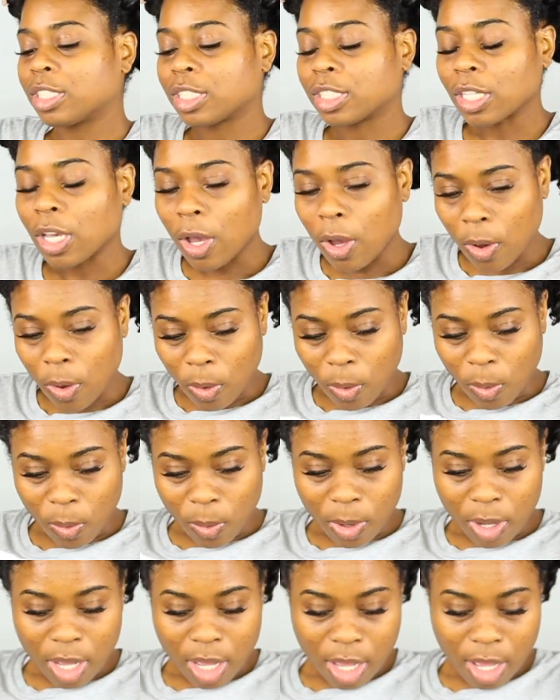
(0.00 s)

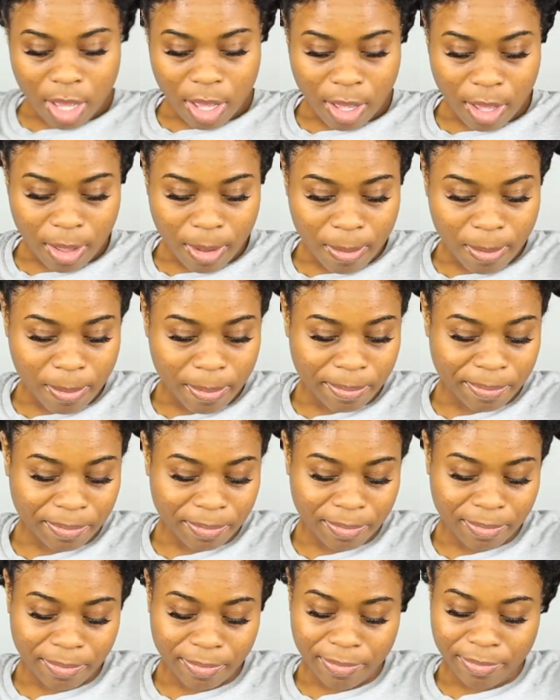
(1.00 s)
So, I
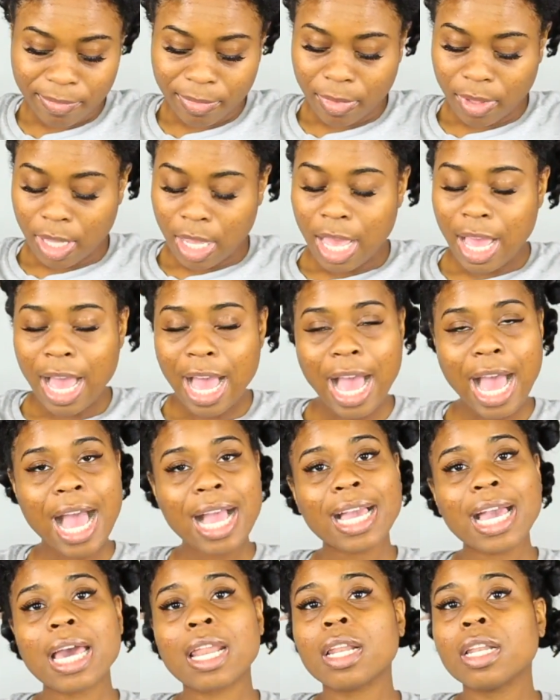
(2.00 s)

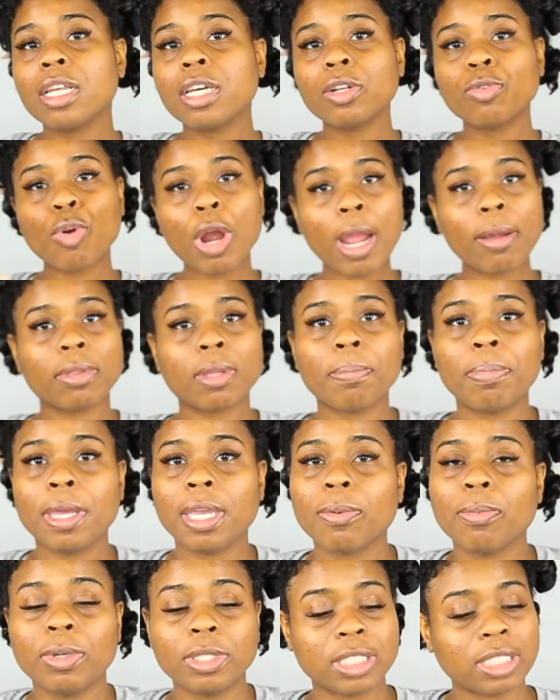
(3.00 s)
got a little gripe to
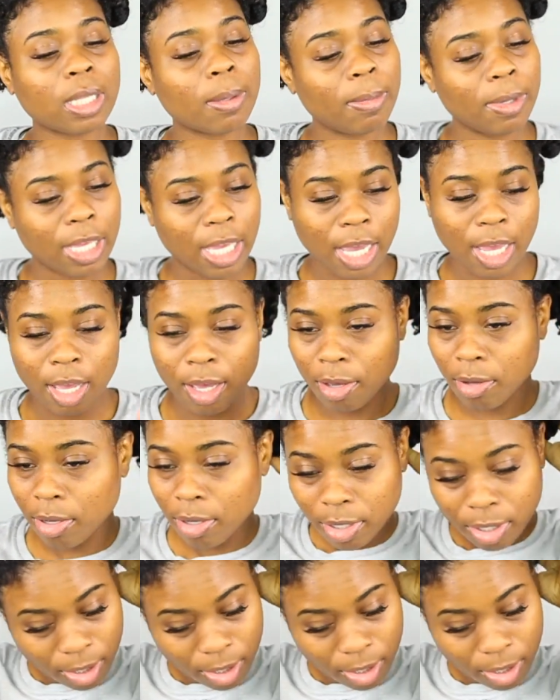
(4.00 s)
pick with some of y'all.